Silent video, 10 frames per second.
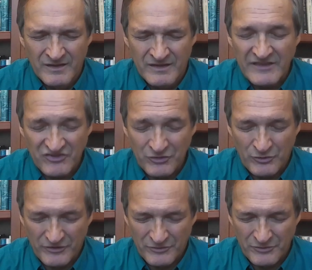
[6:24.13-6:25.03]
Yes,
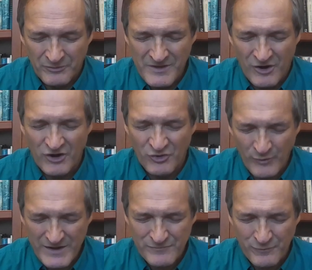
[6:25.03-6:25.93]
Lord, we are
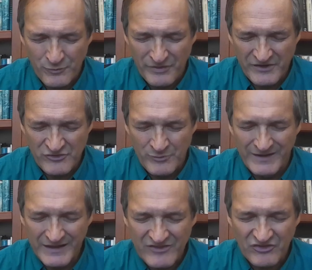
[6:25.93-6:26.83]
grateful that you
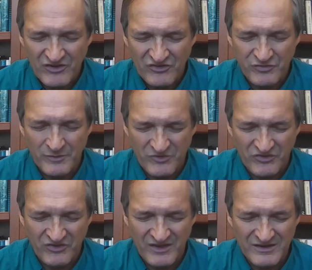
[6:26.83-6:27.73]
release us from
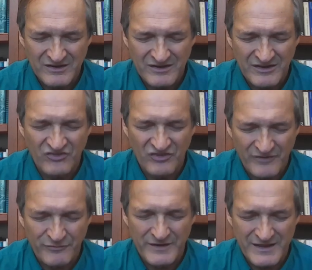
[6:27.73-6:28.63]
sin and
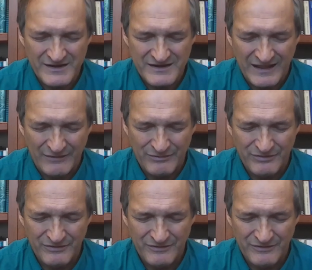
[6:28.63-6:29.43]
suffering and death.